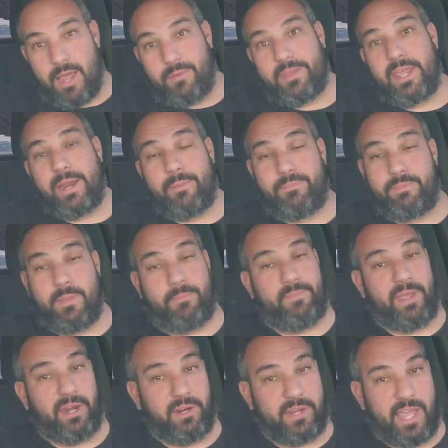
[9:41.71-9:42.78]
I'd get the
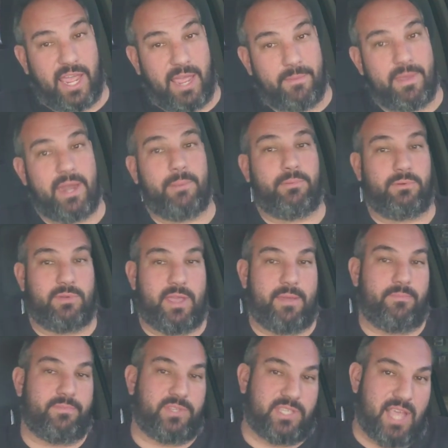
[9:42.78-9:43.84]
bigger cam and
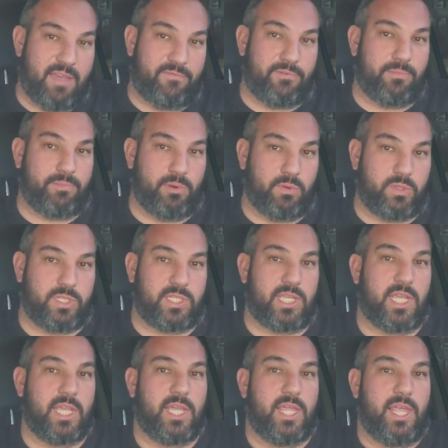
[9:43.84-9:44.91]
a set for boost
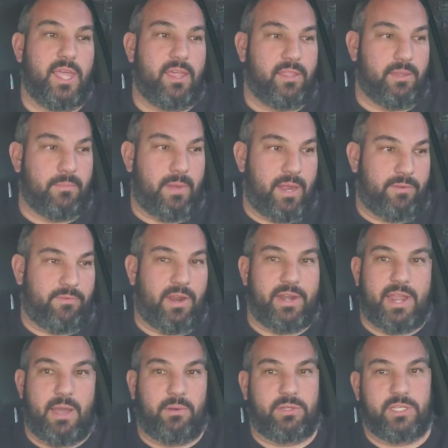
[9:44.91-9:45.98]
than mine
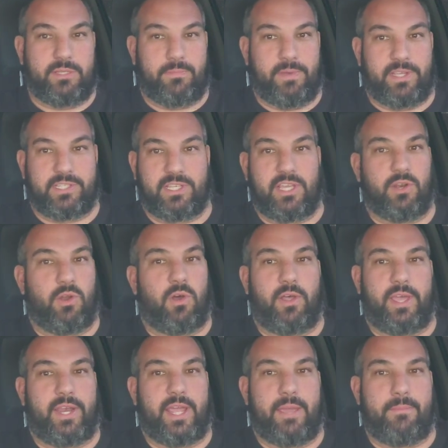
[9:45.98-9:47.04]
right now, which is basically an all
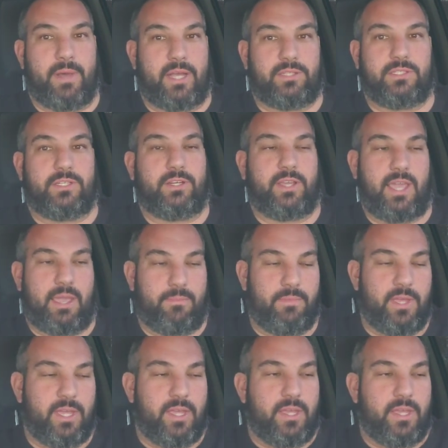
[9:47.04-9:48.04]
NA monster cam.